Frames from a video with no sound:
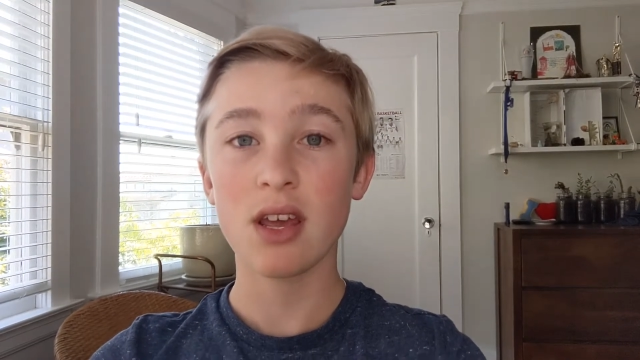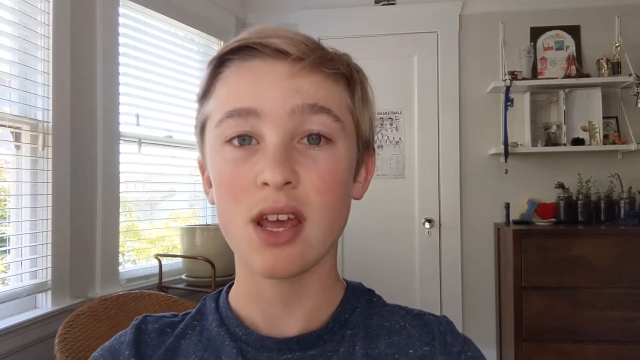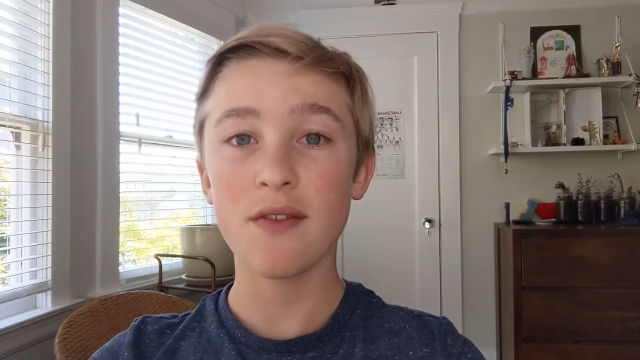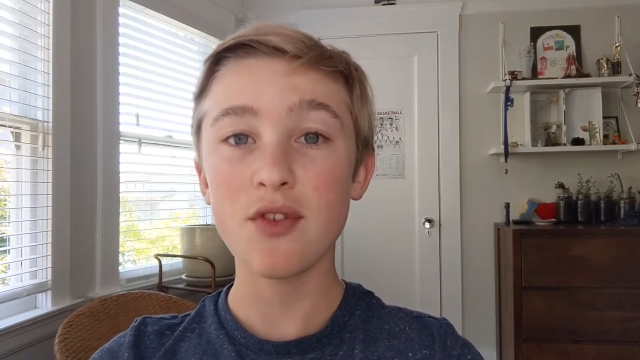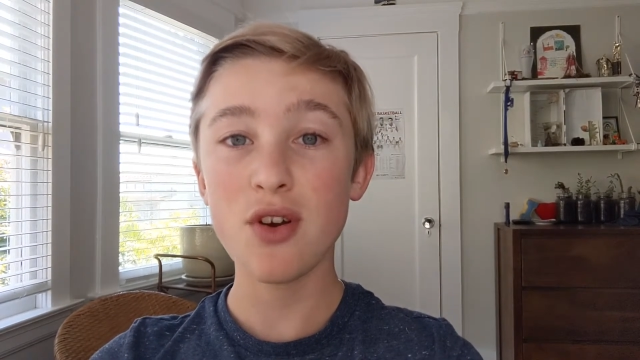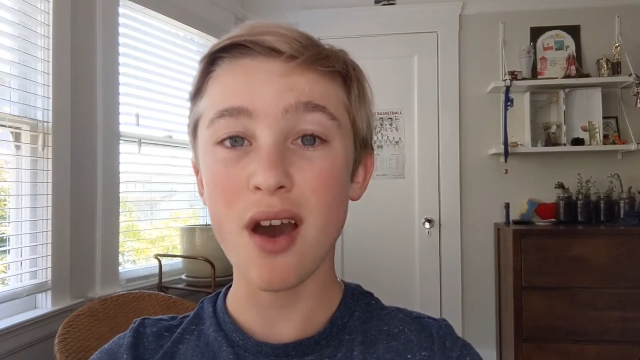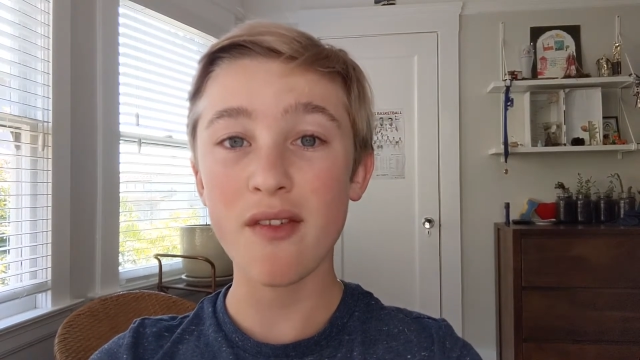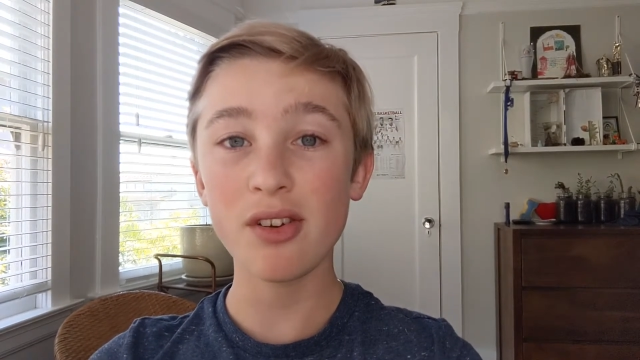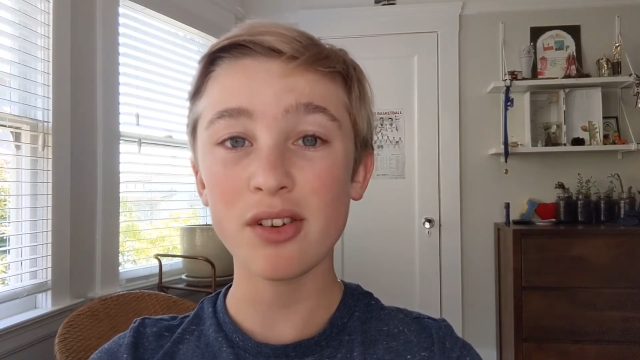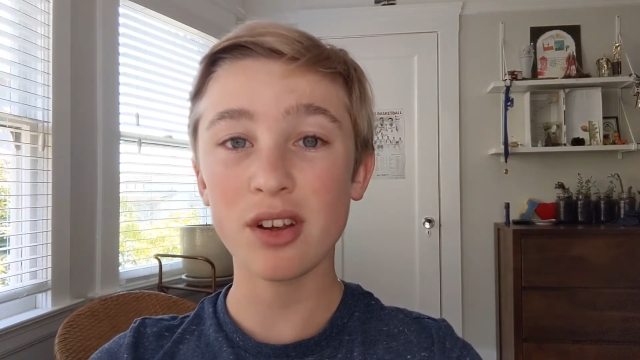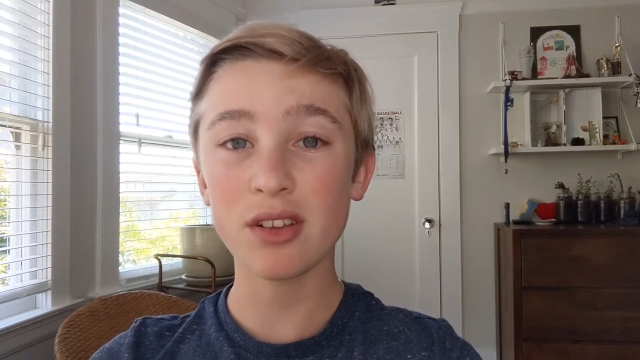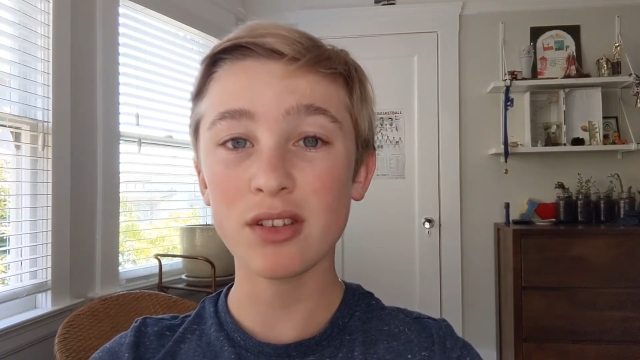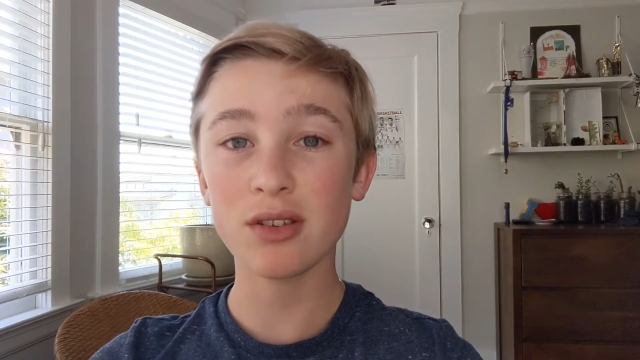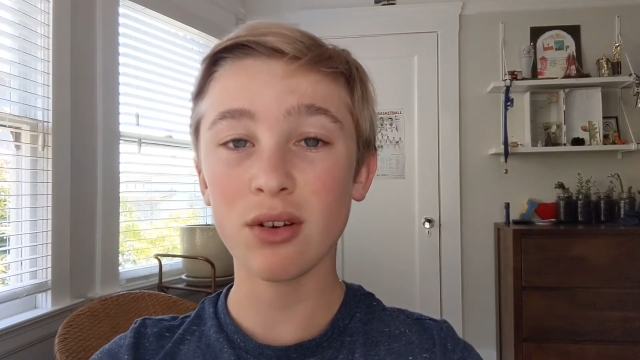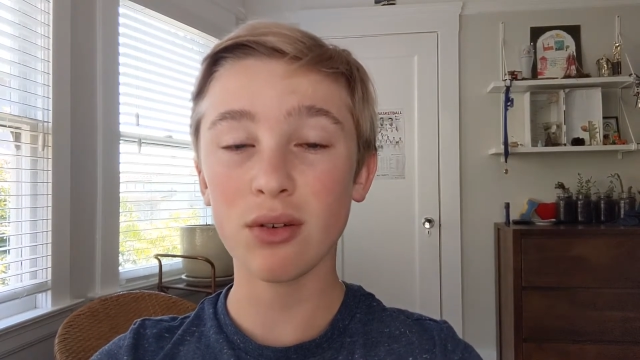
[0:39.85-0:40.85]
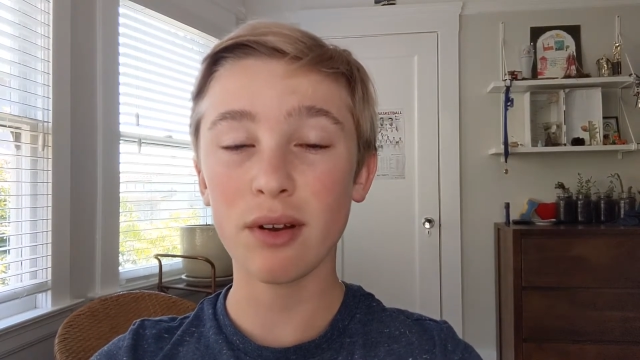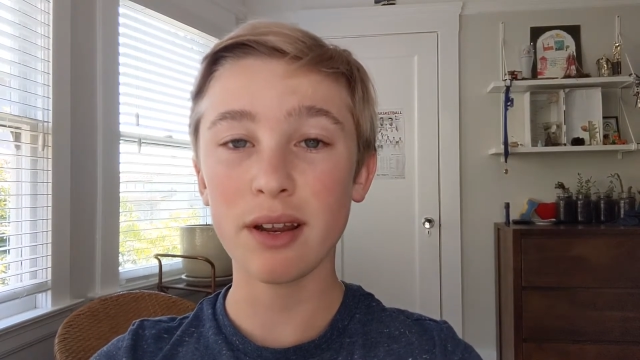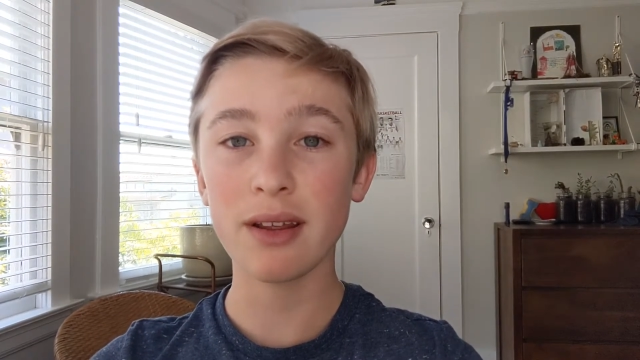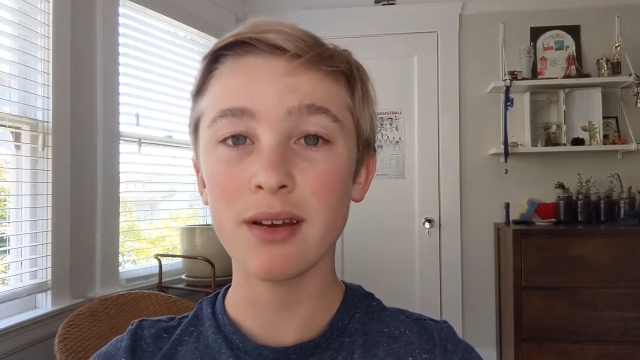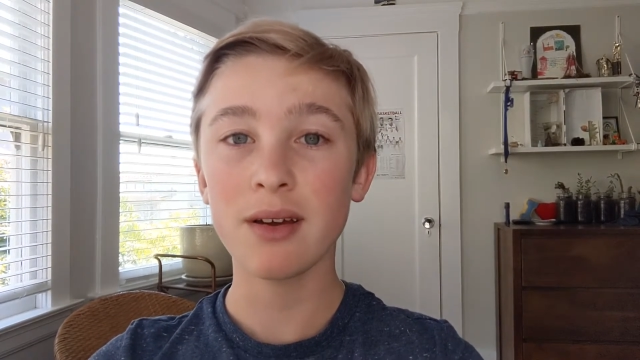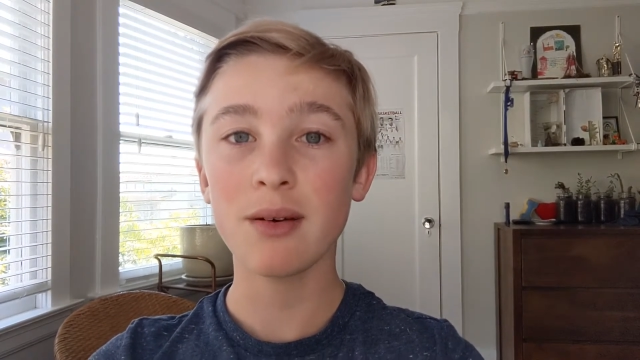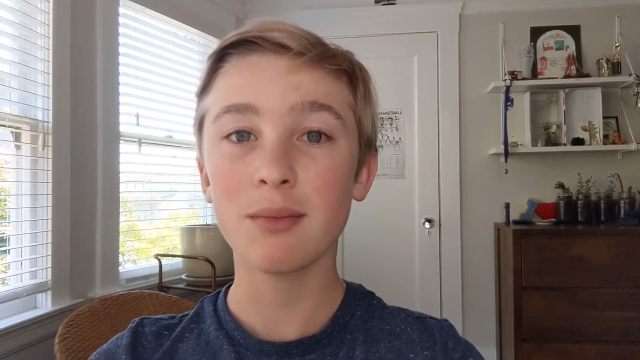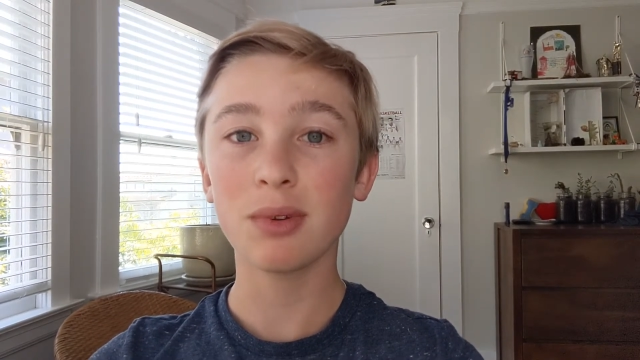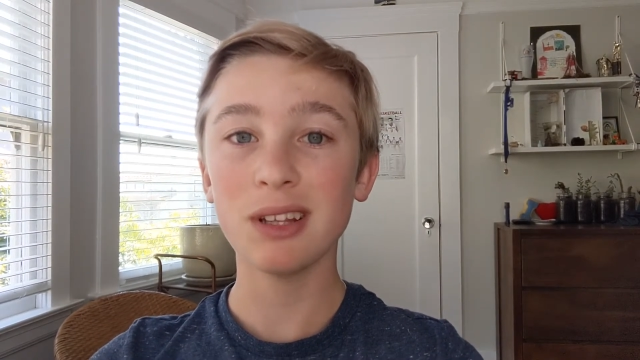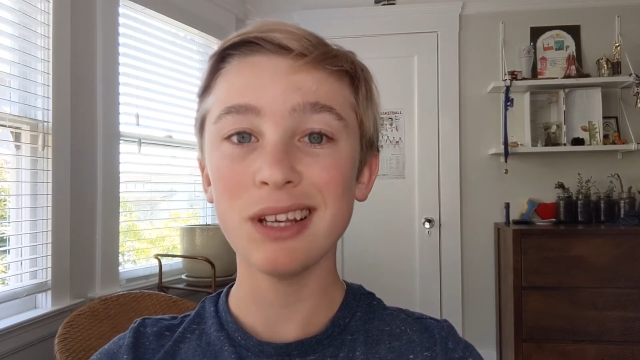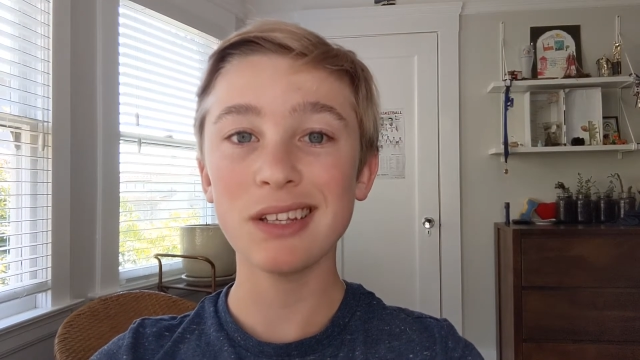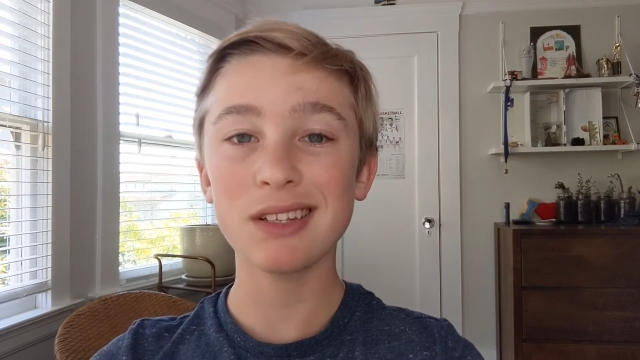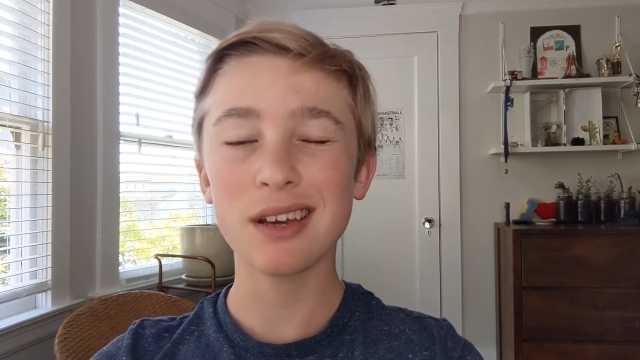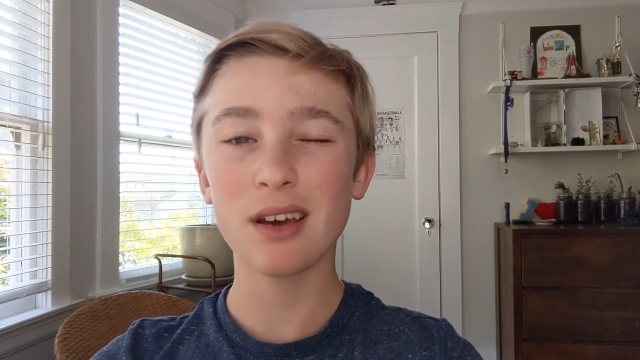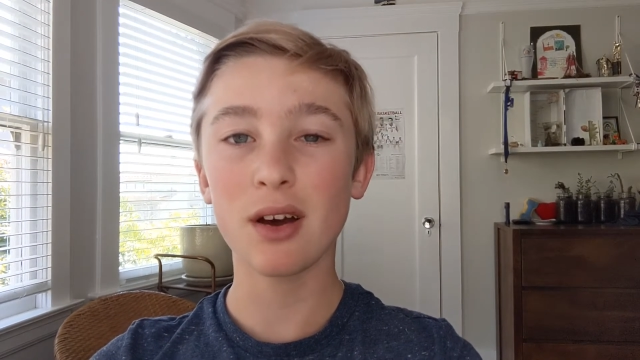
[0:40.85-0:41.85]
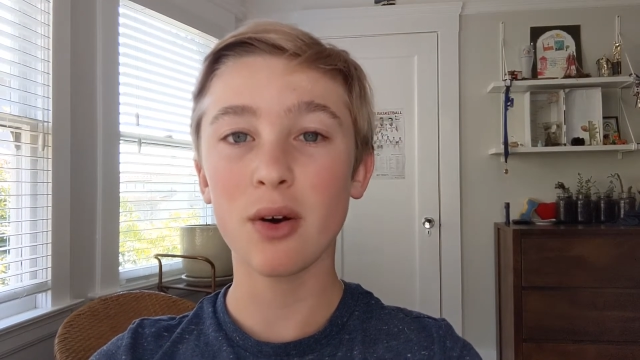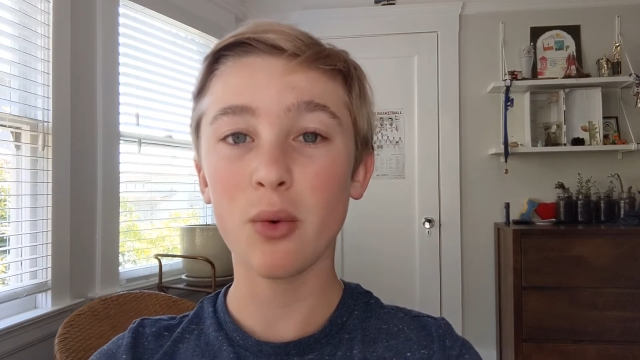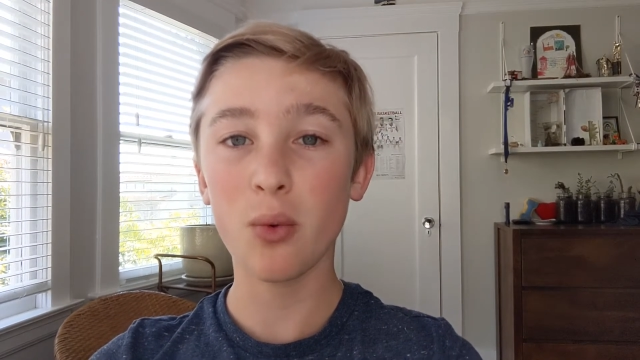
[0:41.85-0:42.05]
If you haven't done so already, please take a